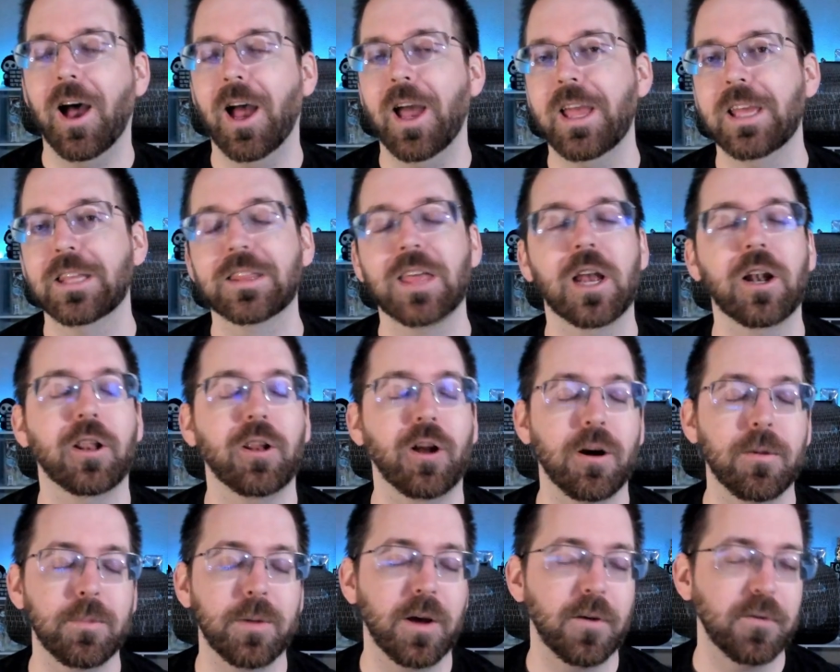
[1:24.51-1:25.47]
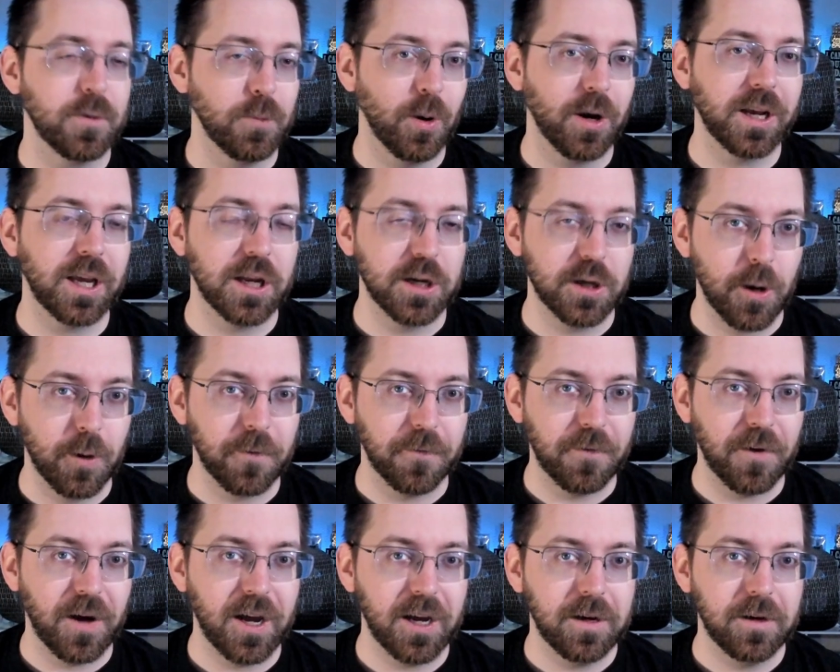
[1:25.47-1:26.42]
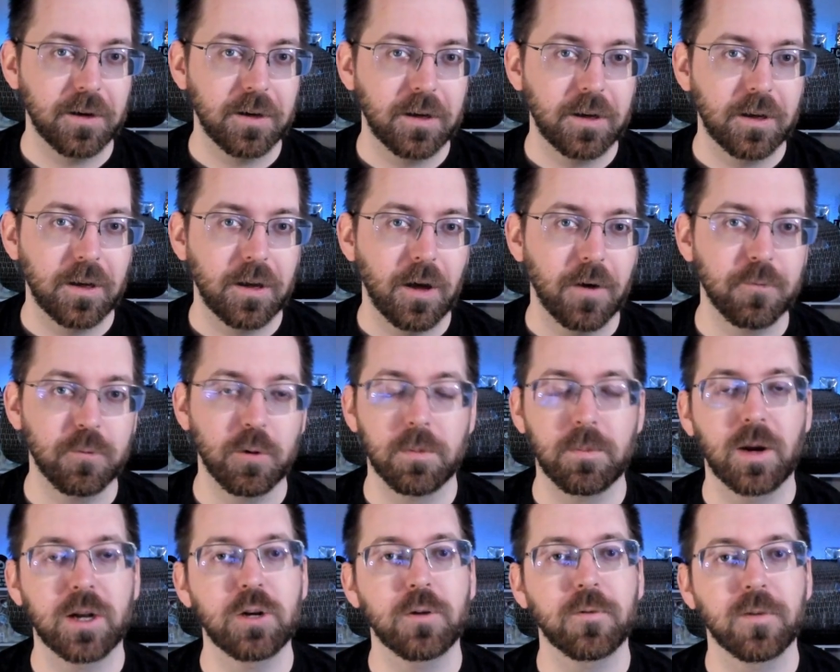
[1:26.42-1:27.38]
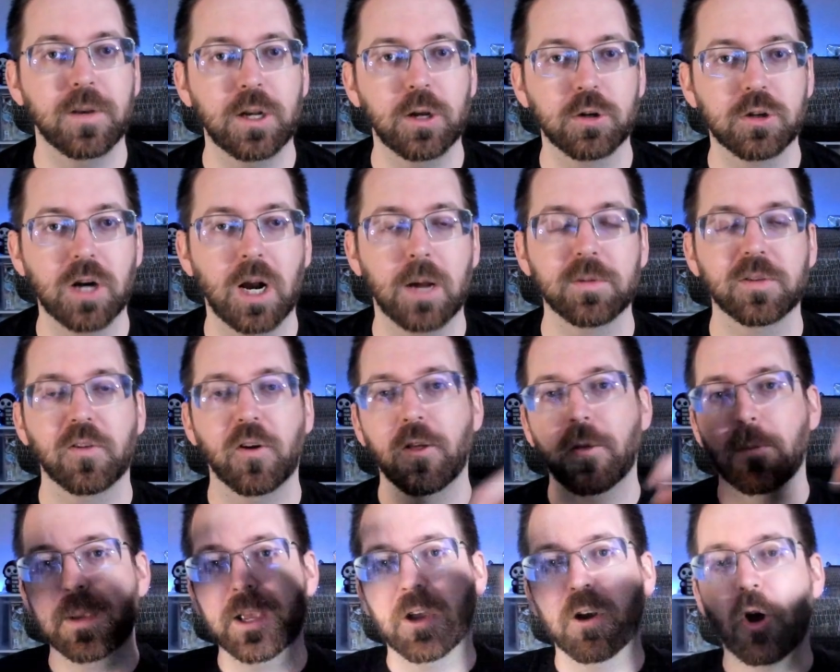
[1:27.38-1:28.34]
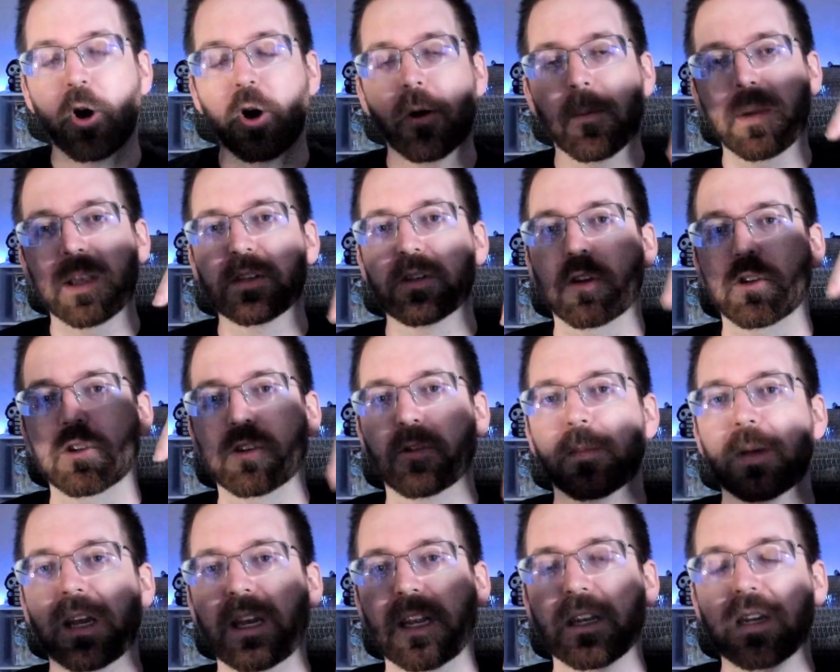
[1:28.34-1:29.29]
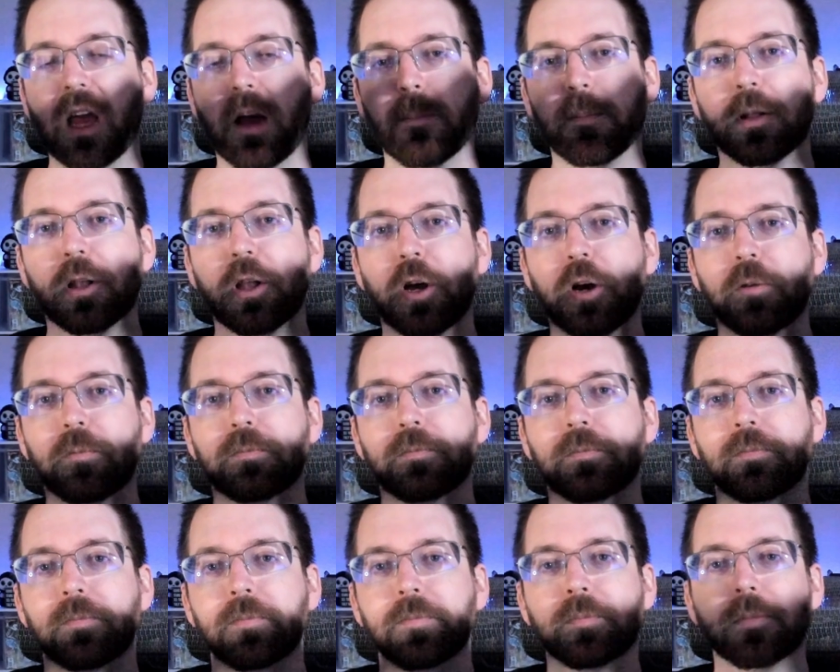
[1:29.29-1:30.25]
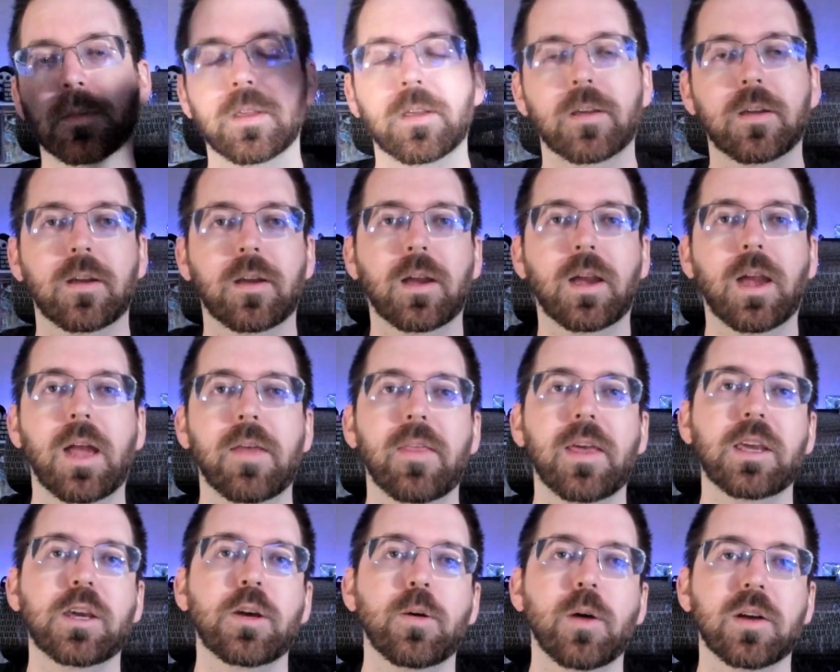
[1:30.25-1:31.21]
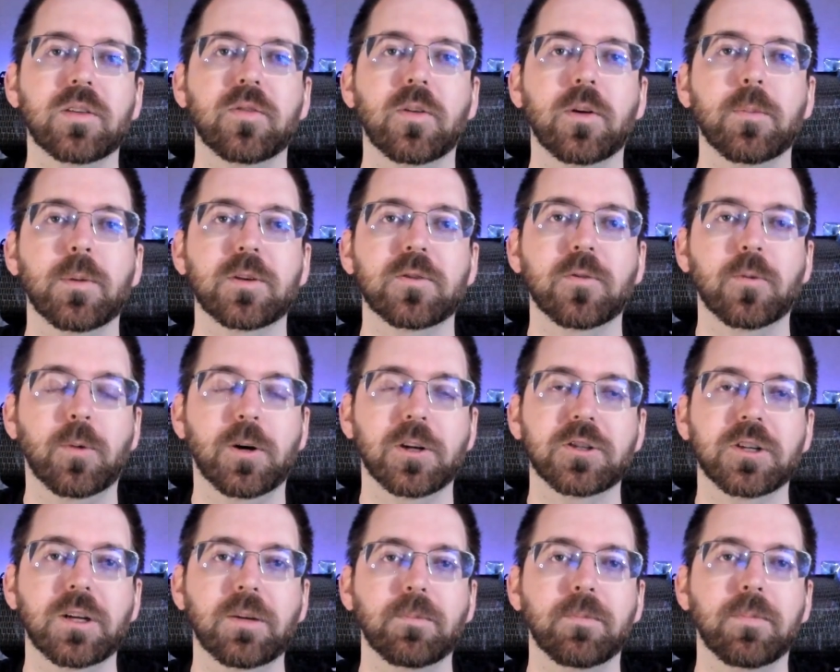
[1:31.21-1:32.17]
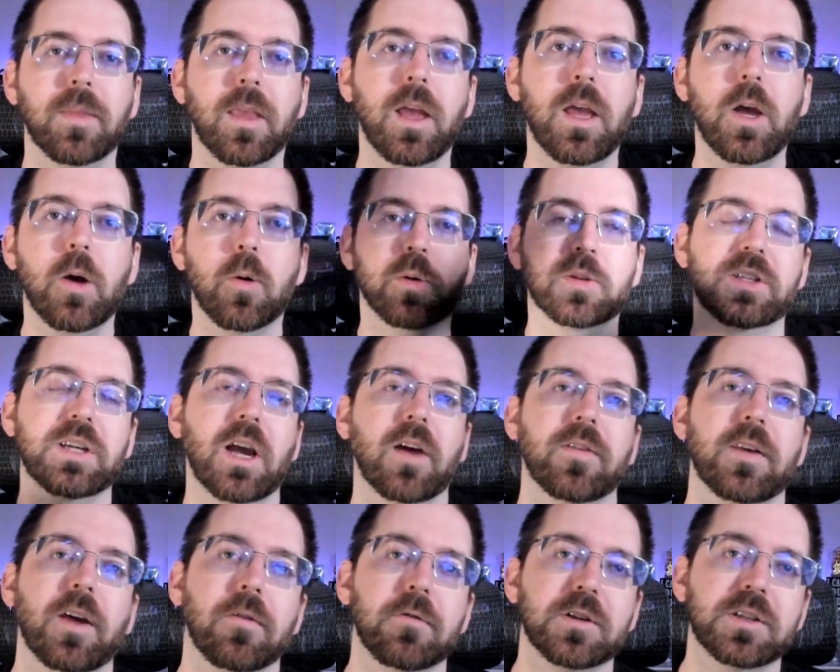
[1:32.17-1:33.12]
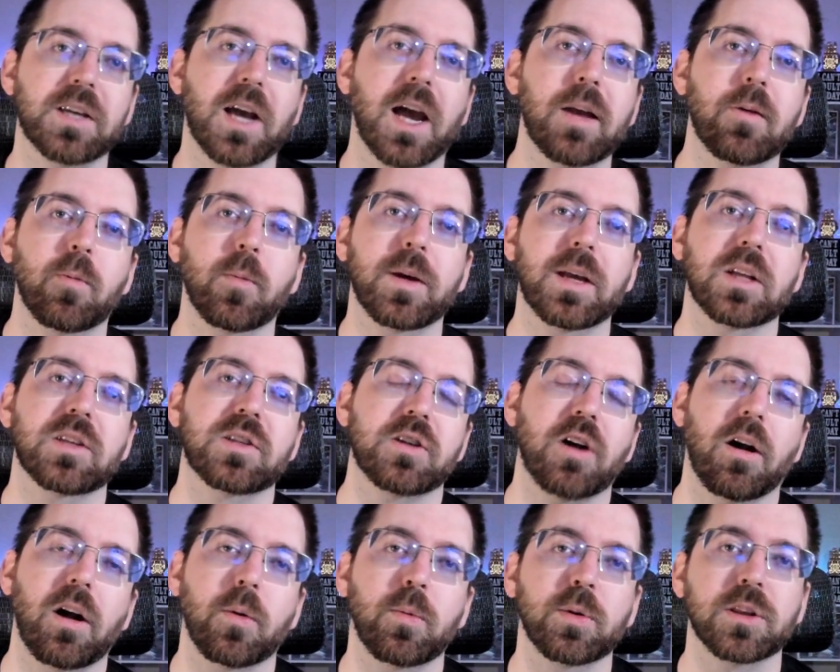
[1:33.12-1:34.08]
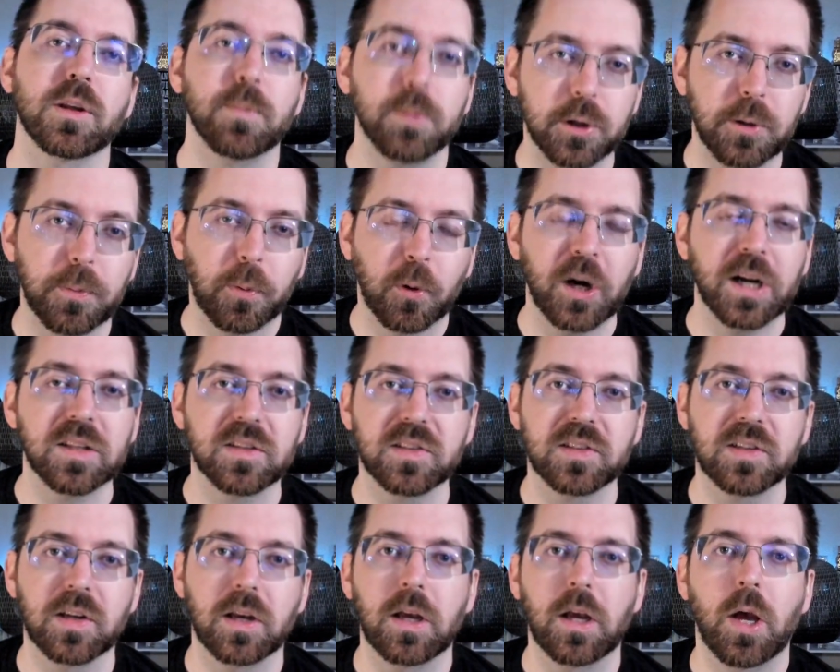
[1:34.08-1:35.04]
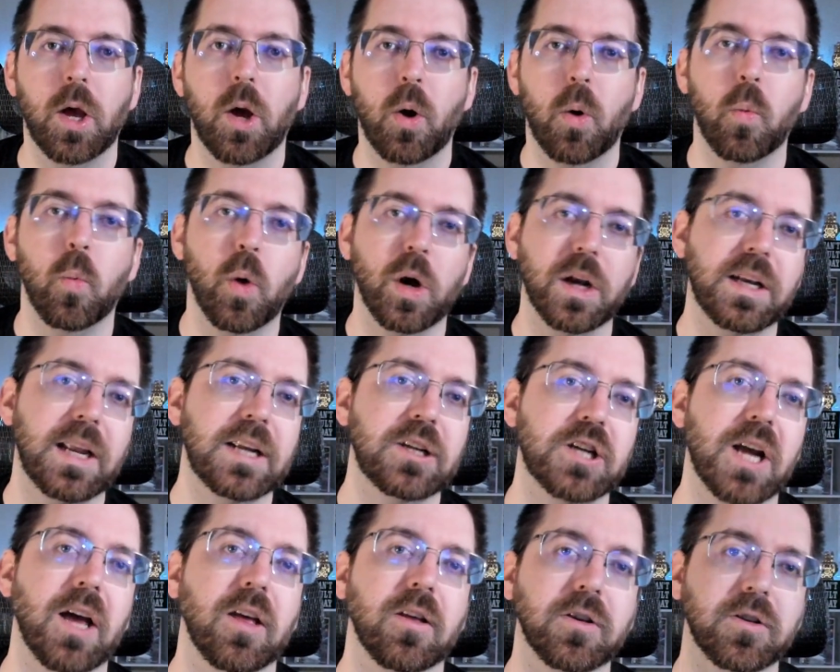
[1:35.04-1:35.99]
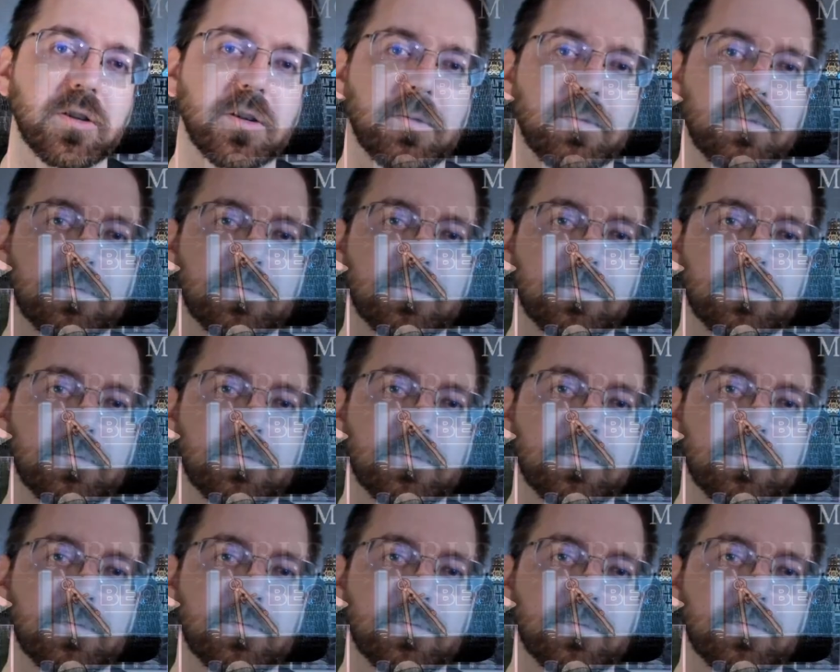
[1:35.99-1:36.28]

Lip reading: Hit that alarm bell if you want to get notified when my new video drops. Follow me on all my social media down below. And thank you guys very much for watching. We'll see you on the other side when we get started with the Blueprints one-day challenge.